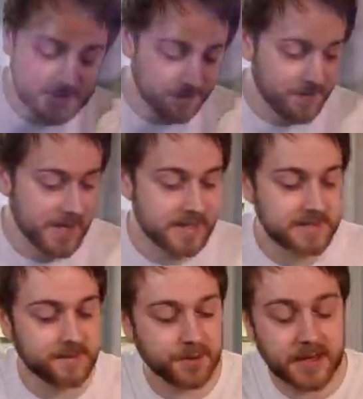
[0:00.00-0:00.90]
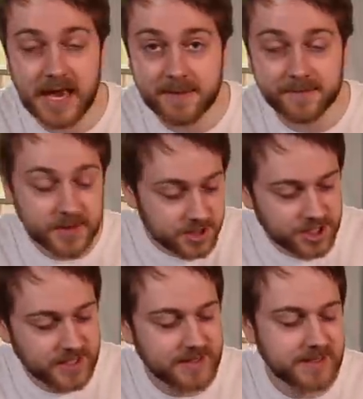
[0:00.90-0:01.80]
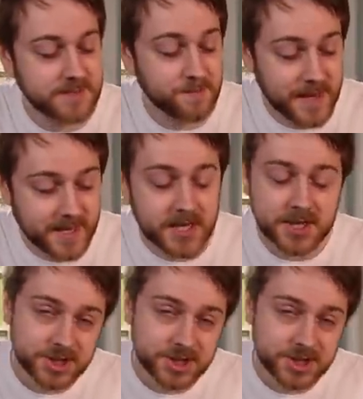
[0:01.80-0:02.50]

it's a fairly simple game of chucking these big,